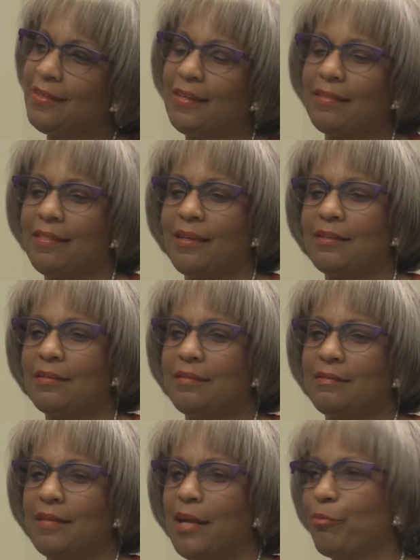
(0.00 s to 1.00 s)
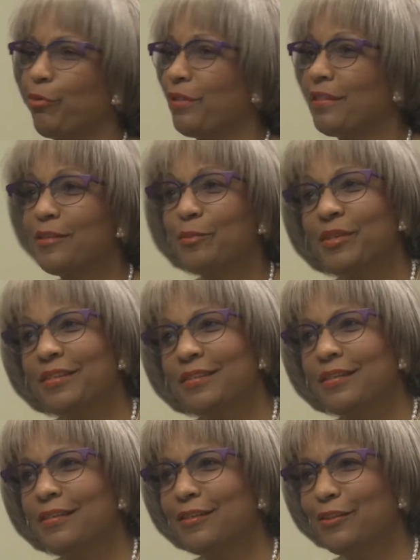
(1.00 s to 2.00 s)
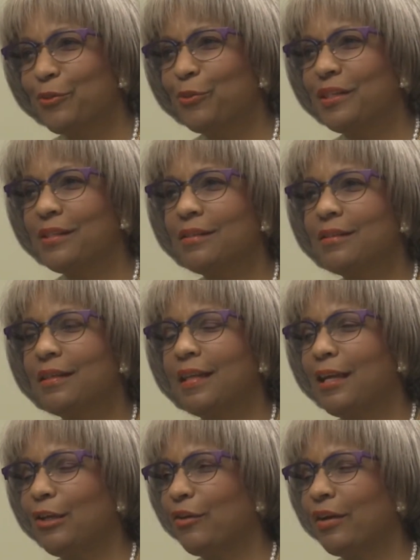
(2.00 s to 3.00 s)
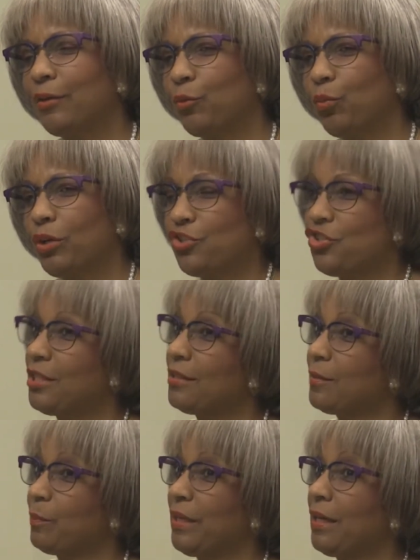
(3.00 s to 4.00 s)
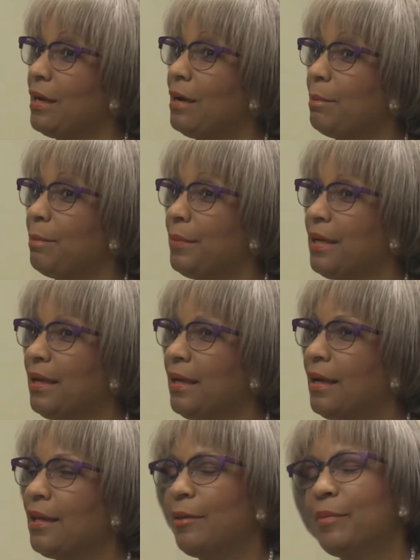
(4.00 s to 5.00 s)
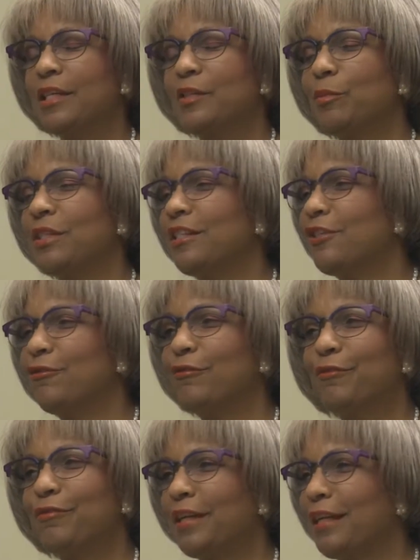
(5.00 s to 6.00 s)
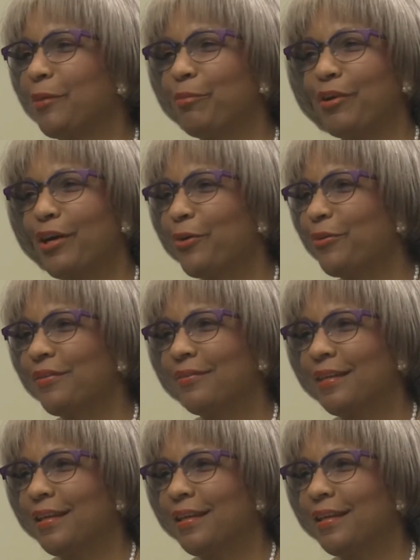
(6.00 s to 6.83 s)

think that I brought this person into the world, and I look at what she has become, and it makes me terrifically proud.